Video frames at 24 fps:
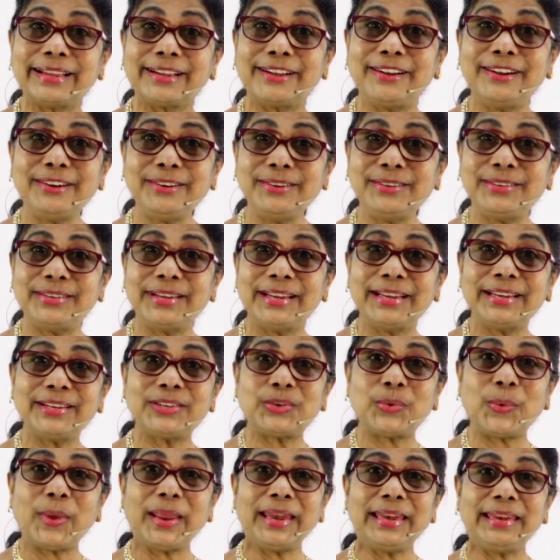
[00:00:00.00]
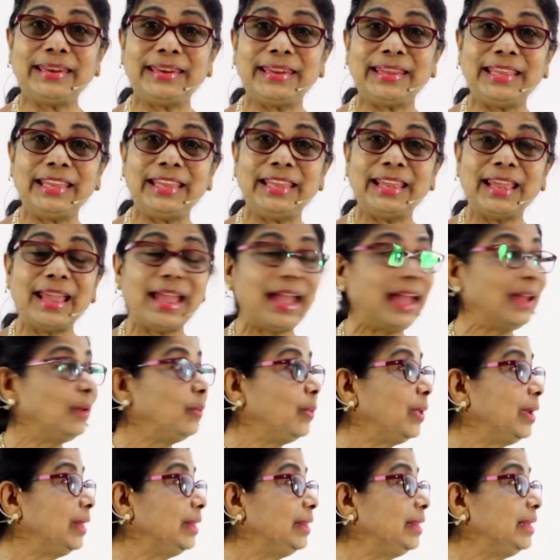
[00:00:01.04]
Good. twenty. And
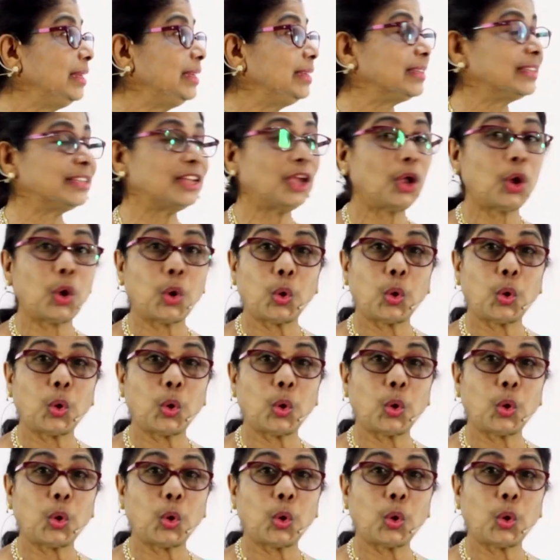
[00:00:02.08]
what is this?